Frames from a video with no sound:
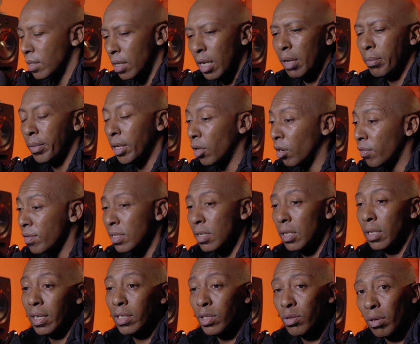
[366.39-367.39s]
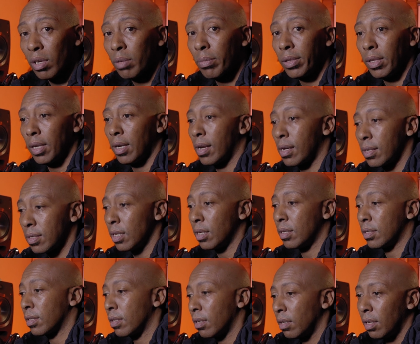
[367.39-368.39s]
and I mean, obviously, let's talk about the
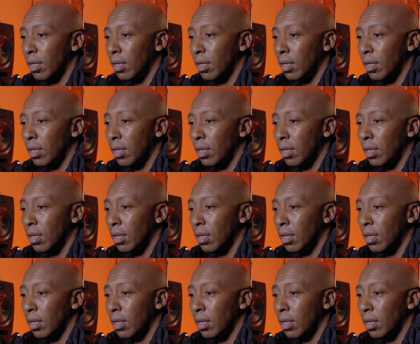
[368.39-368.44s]
R6.